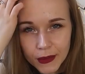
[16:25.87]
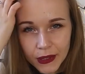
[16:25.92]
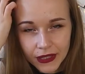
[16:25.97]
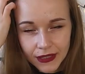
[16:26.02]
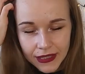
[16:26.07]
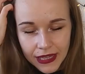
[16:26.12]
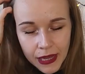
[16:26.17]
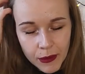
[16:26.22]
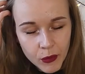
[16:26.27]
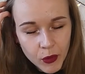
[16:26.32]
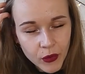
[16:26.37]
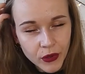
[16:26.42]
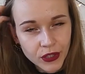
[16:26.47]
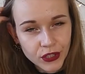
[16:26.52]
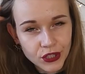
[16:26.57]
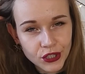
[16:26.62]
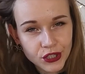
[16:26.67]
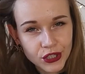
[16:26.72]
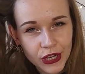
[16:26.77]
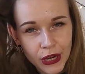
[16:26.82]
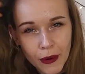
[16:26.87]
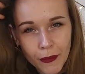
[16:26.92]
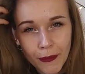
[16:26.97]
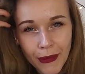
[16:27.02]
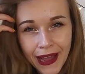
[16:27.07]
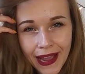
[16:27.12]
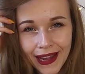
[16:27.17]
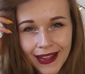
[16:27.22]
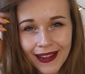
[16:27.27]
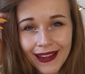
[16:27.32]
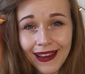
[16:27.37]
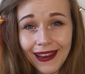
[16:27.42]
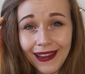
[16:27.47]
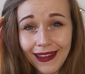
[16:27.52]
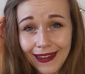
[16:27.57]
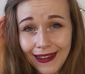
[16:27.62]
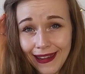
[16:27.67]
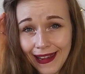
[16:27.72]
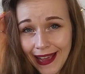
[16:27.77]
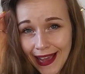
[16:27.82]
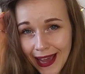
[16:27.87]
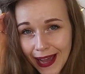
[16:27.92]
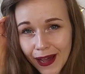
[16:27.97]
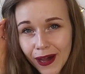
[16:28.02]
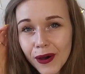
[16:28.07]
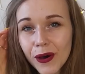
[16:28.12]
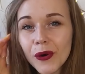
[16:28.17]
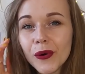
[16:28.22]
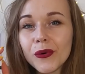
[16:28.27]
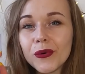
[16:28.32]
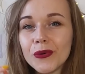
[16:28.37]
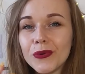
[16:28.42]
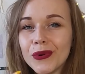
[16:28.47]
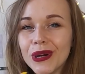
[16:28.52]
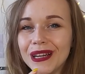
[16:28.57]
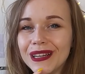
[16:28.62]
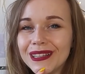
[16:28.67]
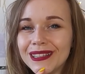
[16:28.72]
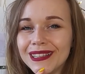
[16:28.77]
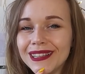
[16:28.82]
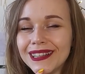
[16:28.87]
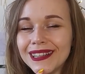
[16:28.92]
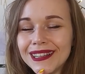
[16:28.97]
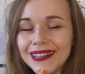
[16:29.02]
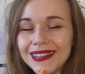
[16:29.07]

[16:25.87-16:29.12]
because I'm going to share mine now.